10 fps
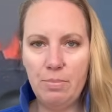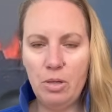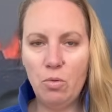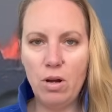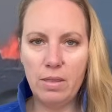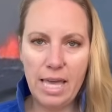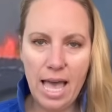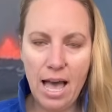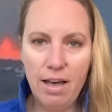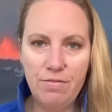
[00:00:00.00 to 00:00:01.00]
me wrong, they
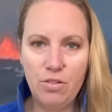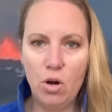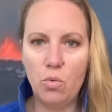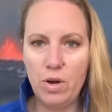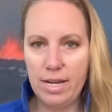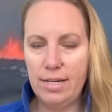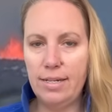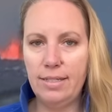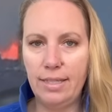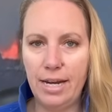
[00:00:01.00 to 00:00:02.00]
have already
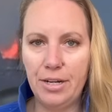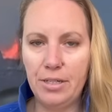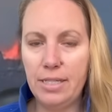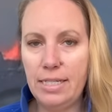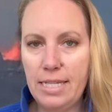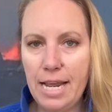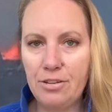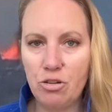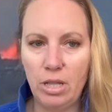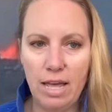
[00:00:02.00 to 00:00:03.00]
declared the
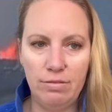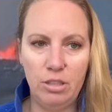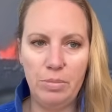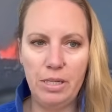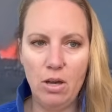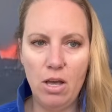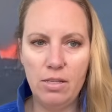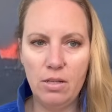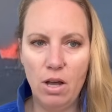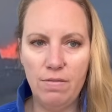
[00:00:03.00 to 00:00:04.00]
danger level
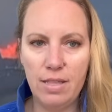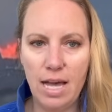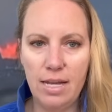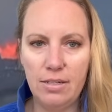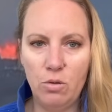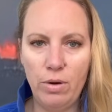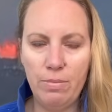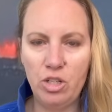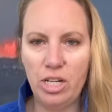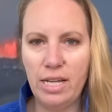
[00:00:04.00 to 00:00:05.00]
because of that
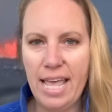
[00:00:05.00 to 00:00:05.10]
eruption.